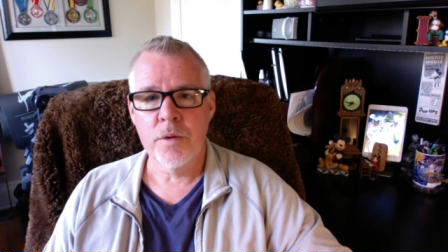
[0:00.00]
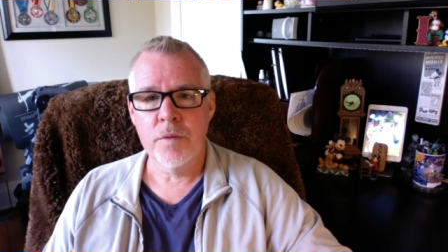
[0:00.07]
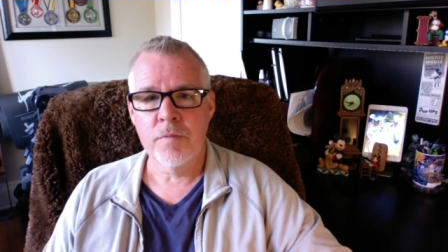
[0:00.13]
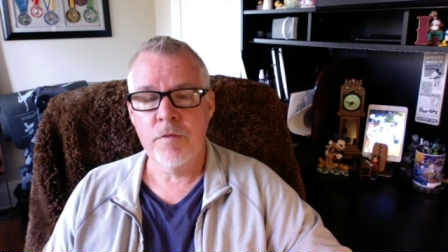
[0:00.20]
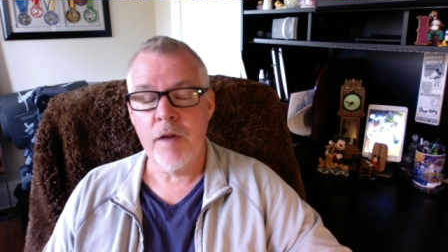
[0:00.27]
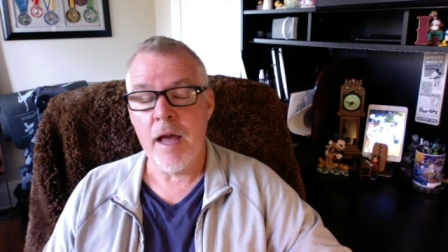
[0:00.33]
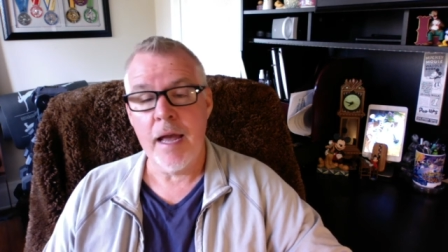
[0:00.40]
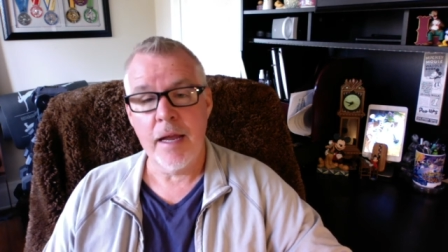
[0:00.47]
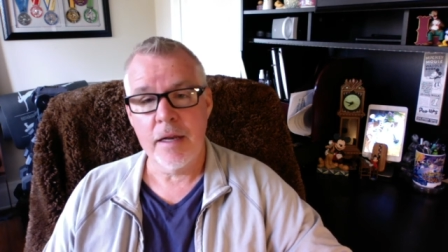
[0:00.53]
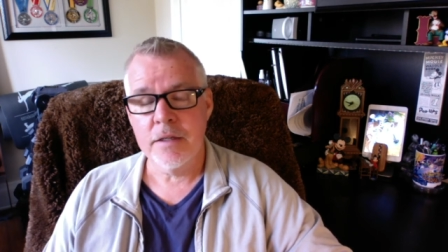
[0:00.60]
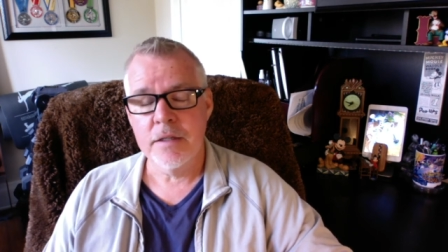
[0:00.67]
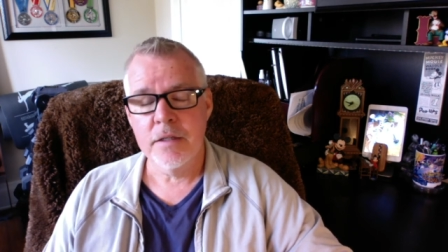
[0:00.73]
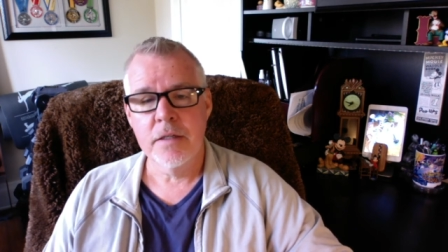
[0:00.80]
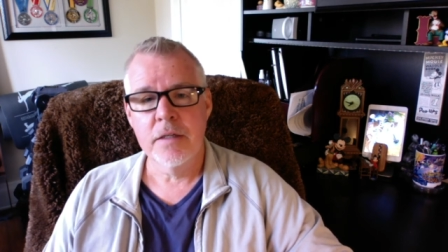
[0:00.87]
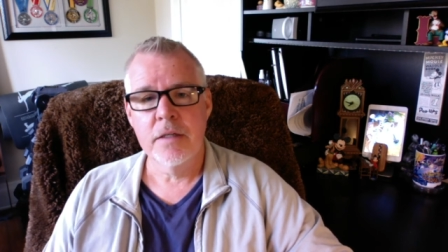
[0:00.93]
In fact,
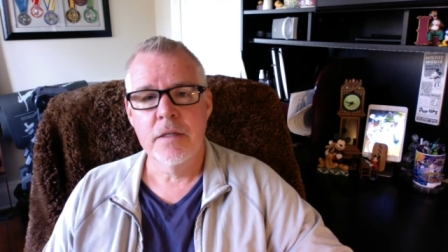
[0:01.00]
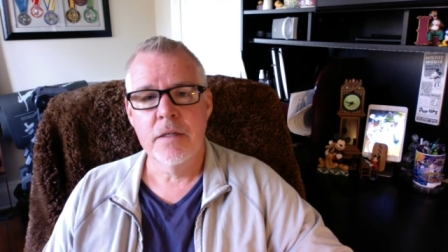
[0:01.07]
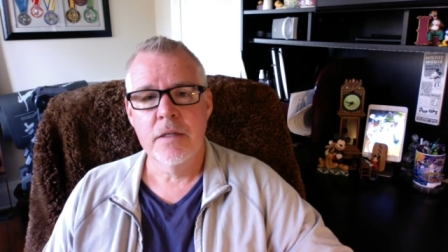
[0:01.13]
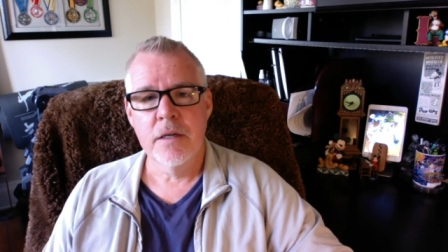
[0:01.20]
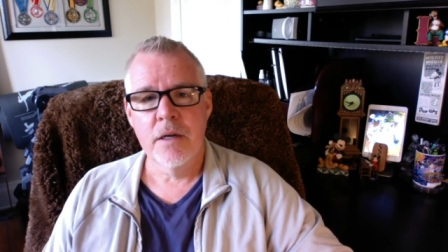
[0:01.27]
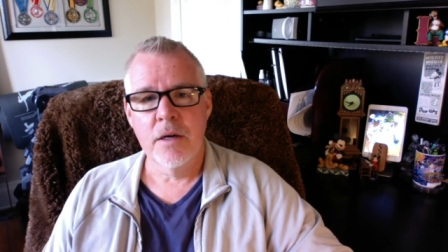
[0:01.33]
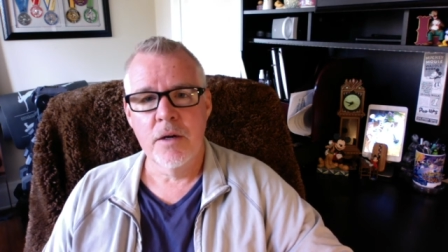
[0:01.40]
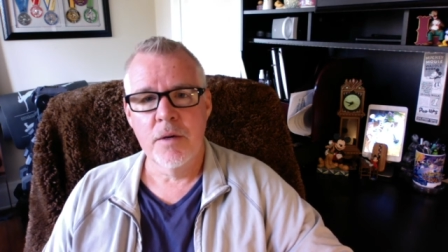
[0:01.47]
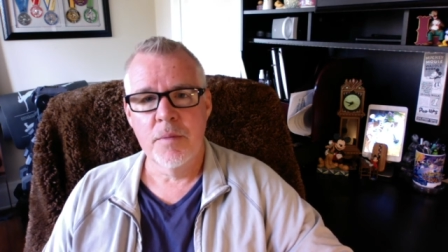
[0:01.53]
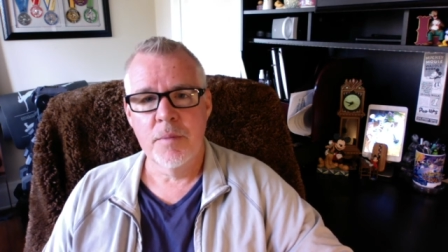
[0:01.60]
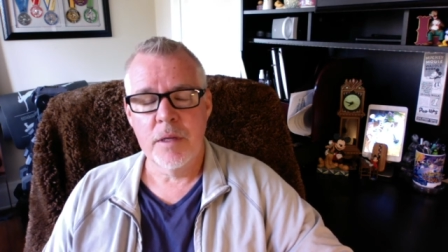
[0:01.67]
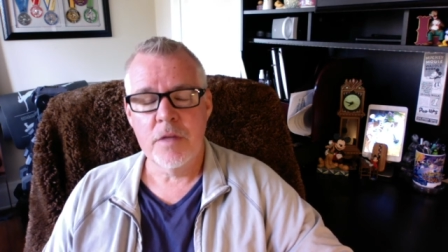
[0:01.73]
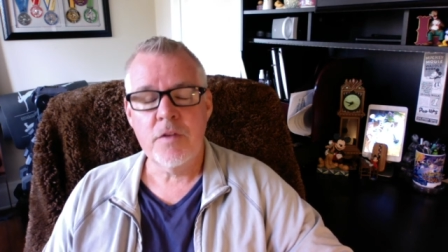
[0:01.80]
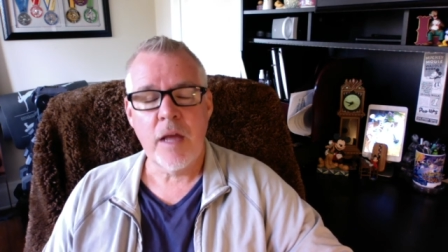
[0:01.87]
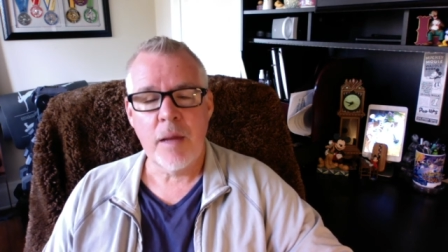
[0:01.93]
um,
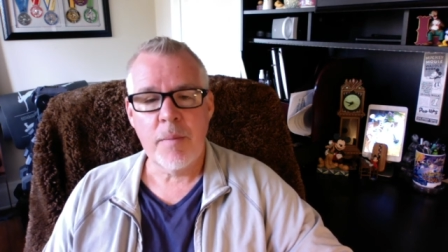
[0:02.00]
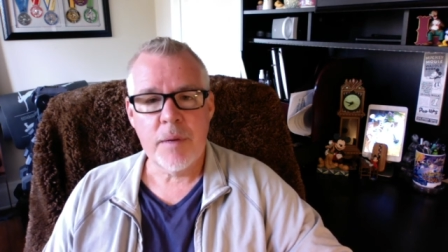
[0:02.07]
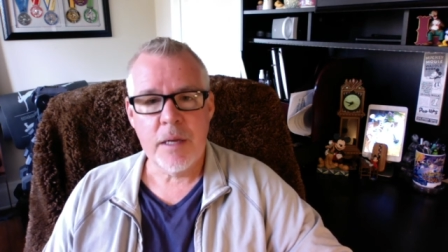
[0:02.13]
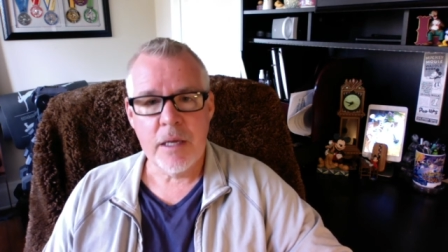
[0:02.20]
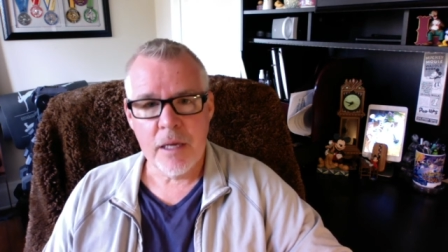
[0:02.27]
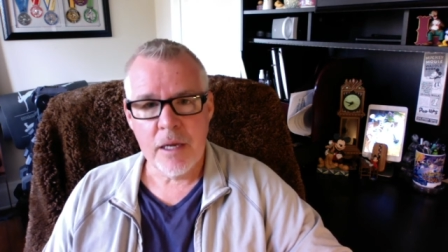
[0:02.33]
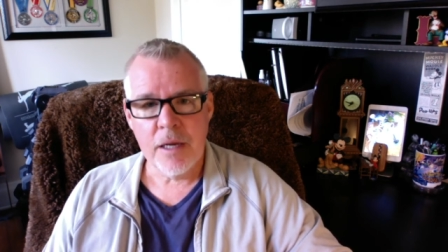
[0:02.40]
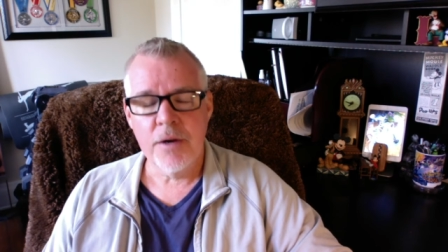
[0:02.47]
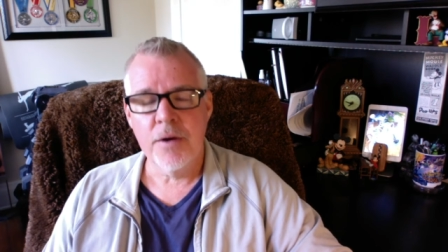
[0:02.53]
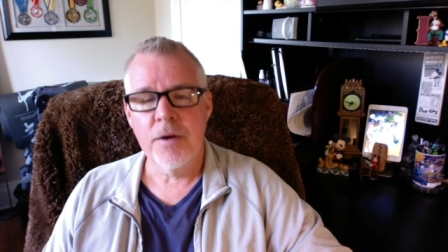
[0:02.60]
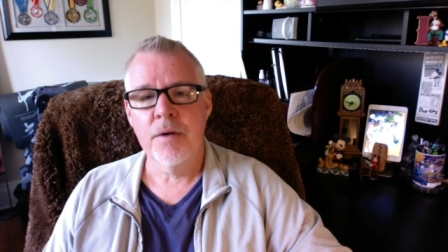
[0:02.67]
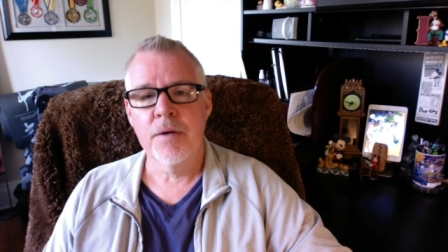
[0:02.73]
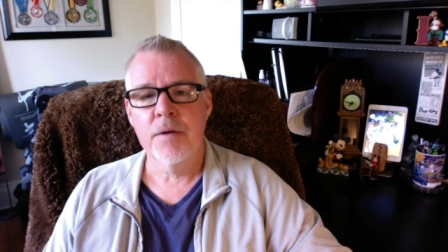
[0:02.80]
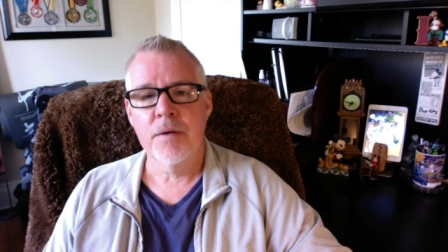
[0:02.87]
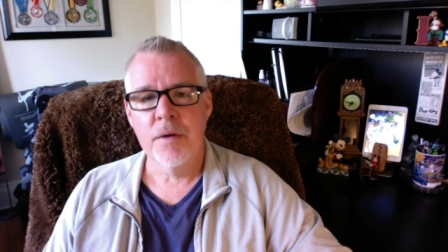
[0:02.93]
it's happening here
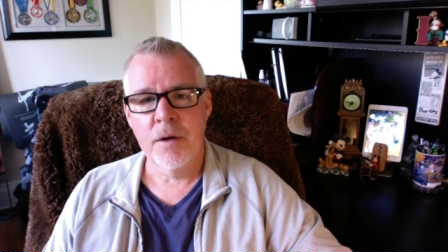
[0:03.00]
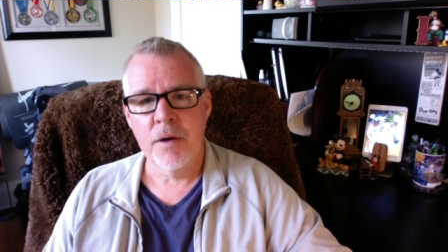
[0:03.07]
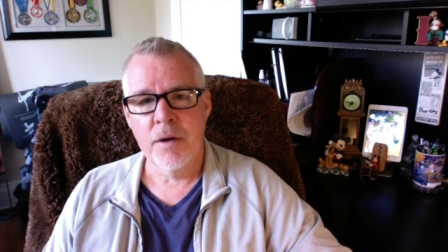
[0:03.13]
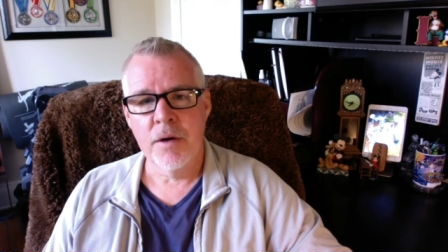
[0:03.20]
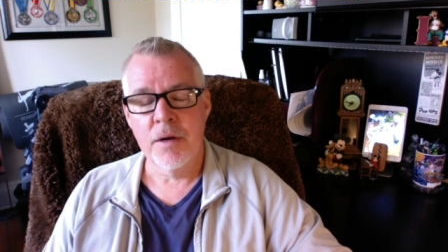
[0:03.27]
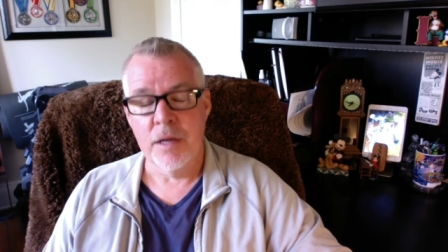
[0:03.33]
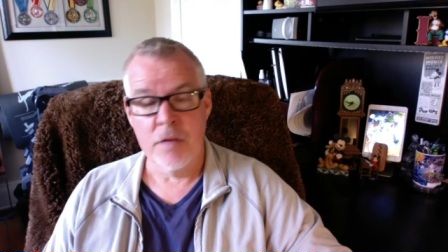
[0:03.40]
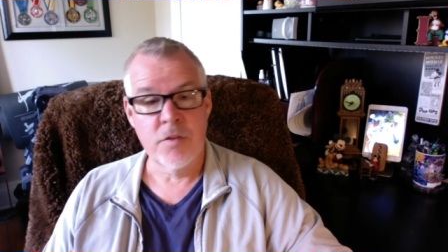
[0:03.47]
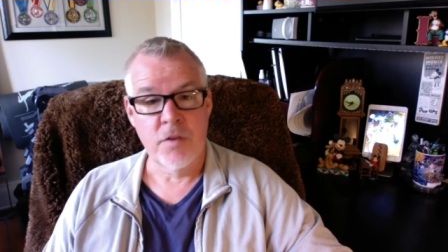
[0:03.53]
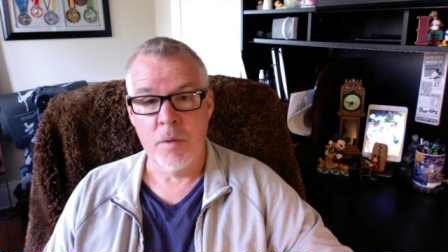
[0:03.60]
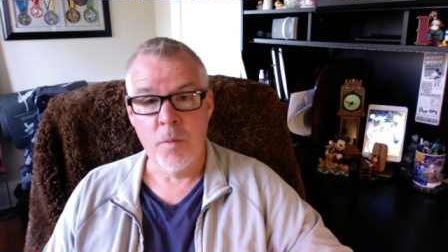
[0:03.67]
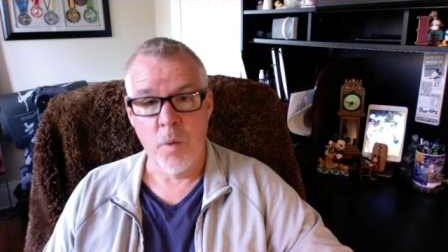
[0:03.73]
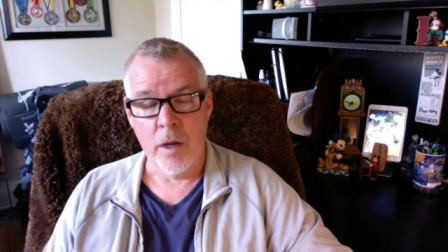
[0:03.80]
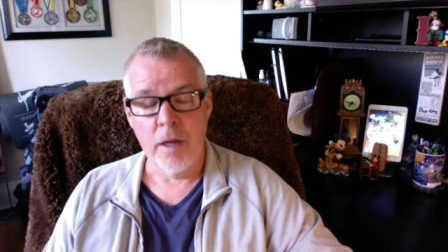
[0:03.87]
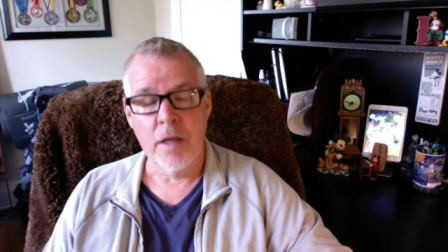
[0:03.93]
uh, in
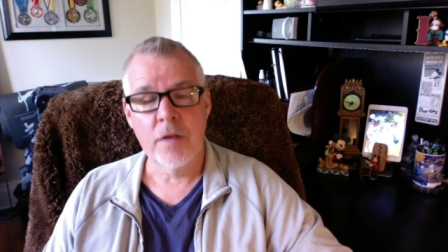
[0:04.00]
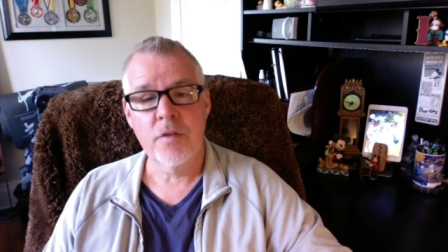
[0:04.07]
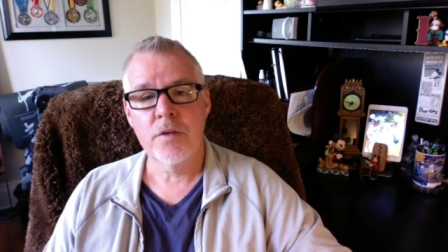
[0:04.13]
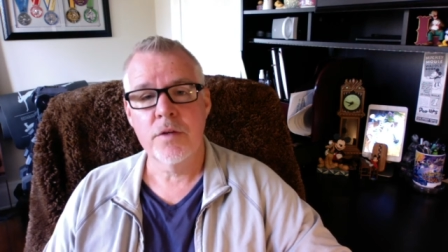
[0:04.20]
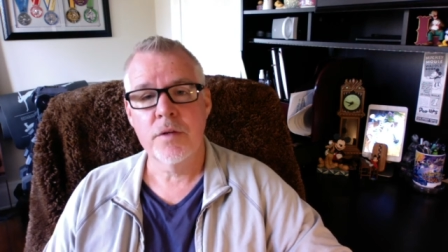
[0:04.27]
some ways.